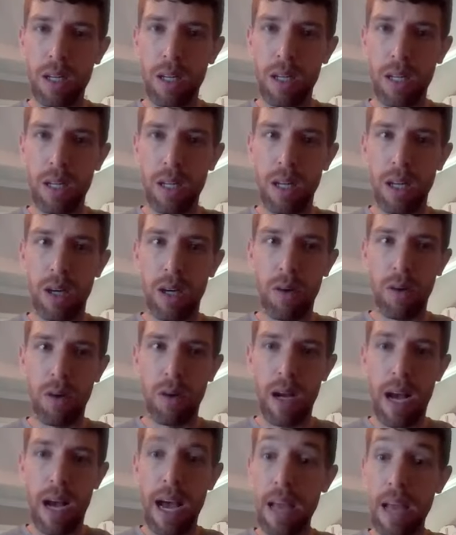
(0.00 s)
you know,
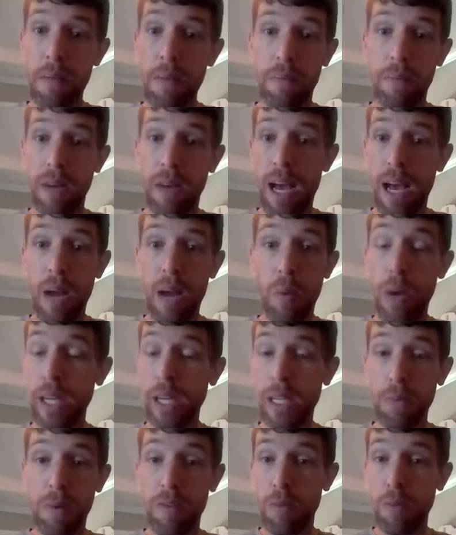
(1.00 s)
I'm I wake
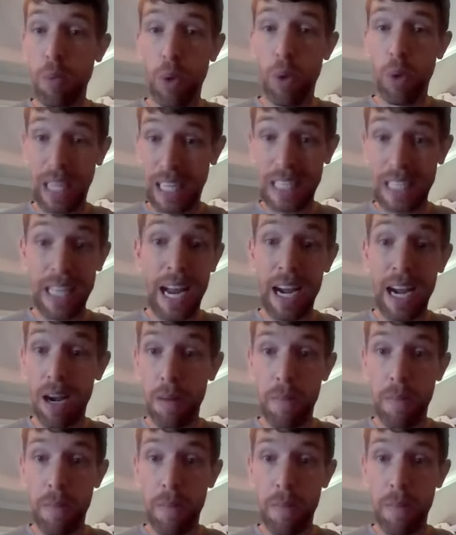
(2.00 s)
up every morning excited